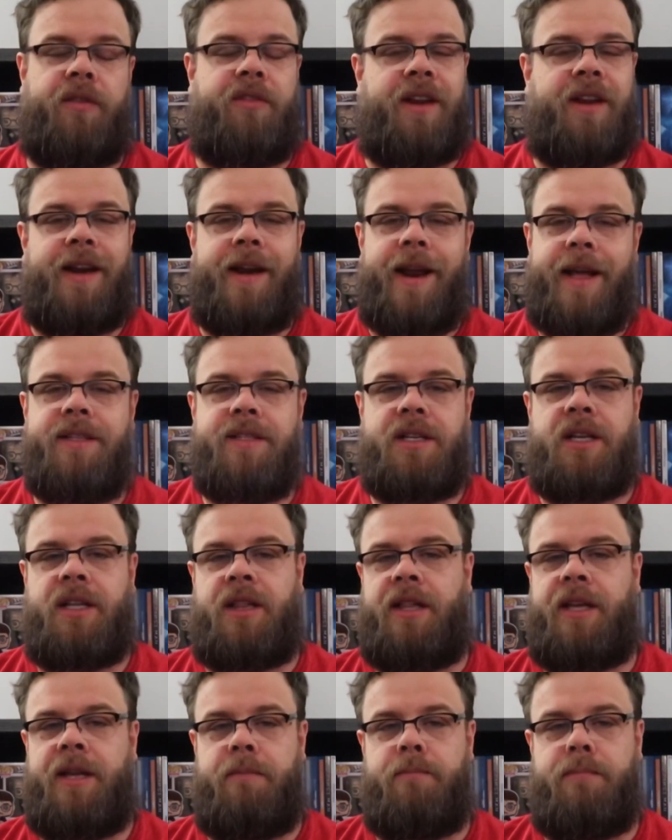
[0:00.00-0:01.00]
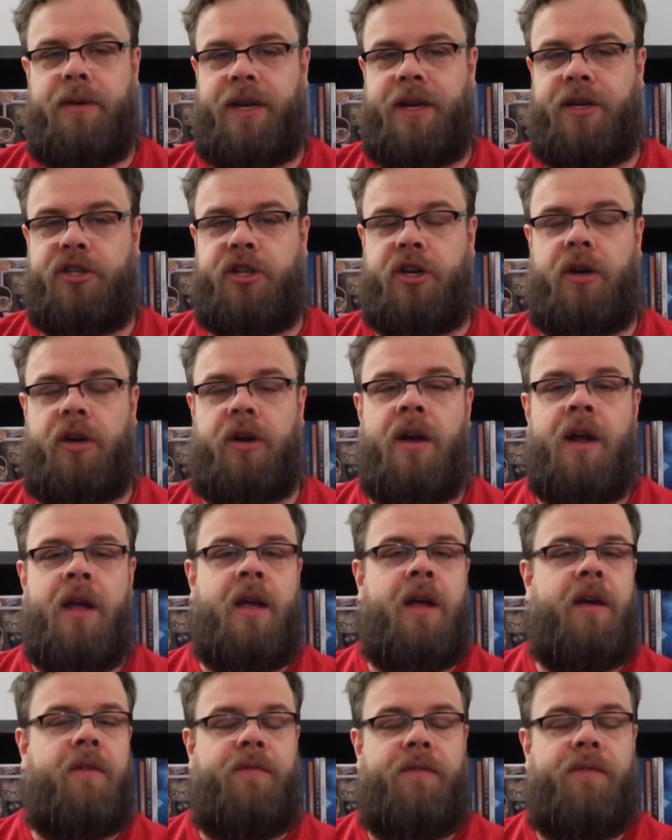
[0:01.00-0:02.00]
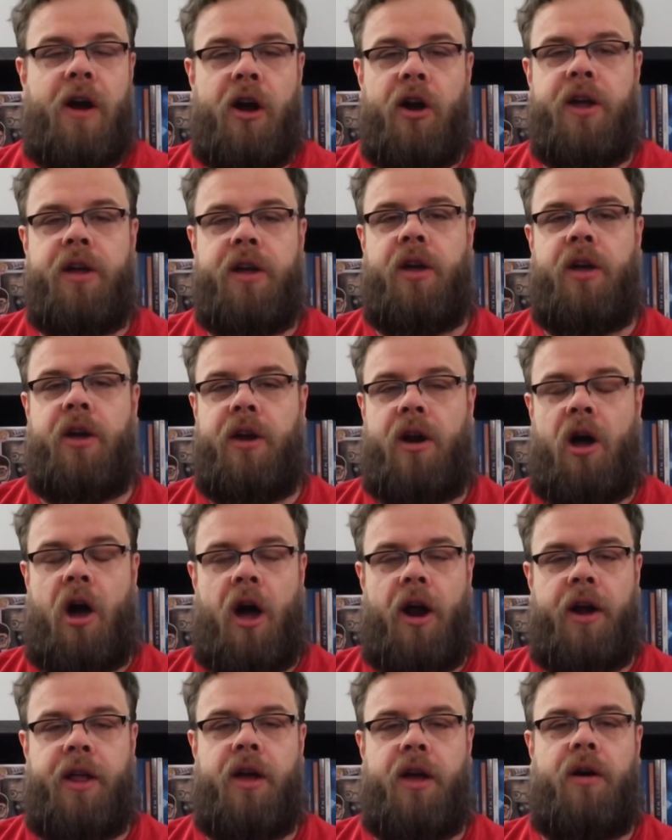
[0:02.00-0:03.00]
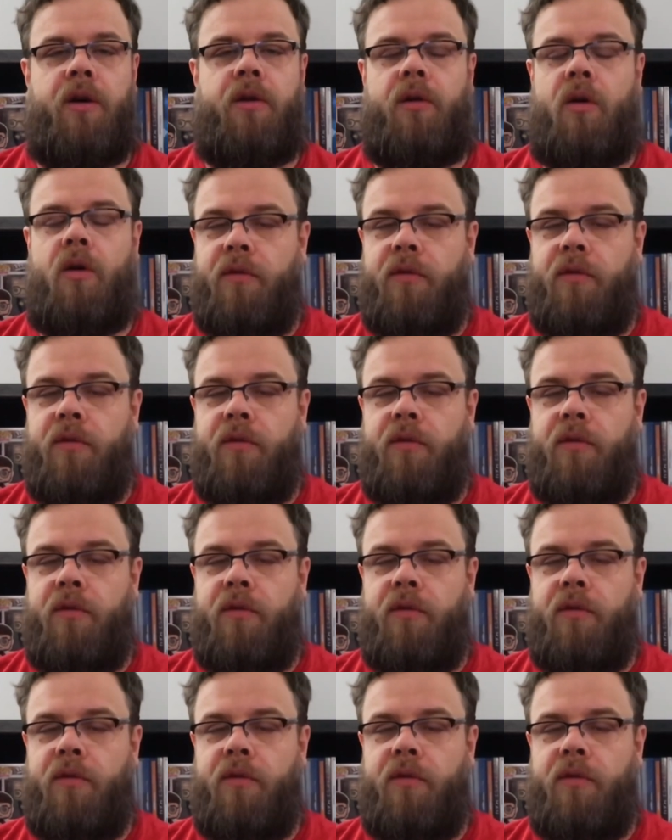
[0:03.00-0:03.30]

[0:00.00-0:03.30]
It's a nice clean picture, very good audio.